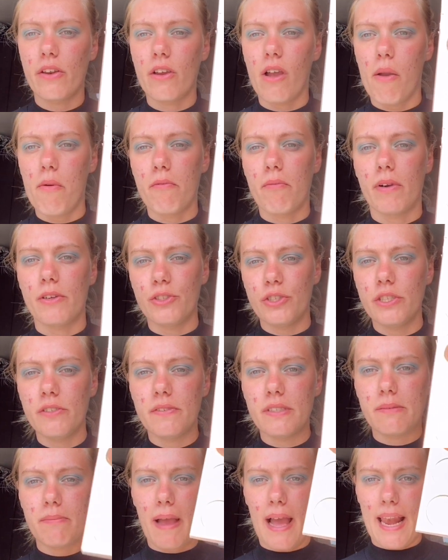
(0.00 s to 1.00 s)
go with my
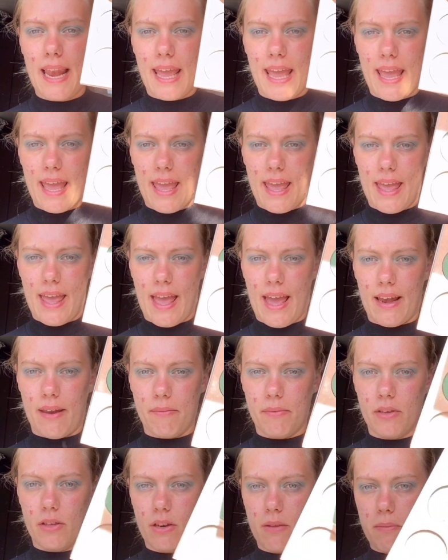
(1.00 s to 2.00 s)
Juvia's palette, and
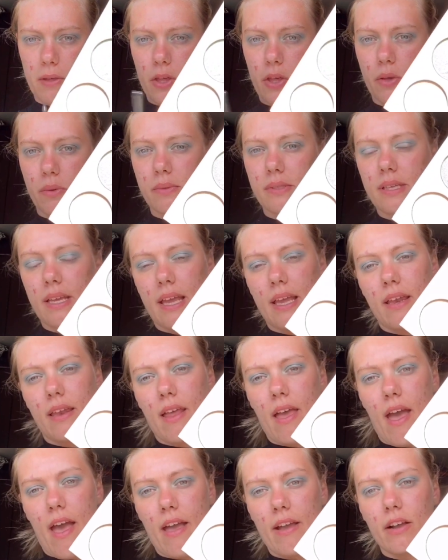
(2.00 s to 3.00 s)
I'm going to be using
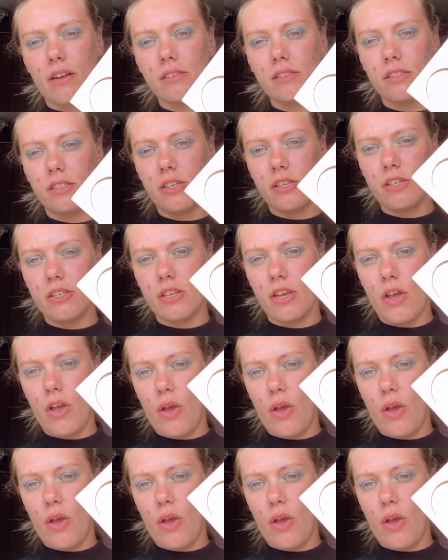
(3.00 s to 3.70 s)
Custard,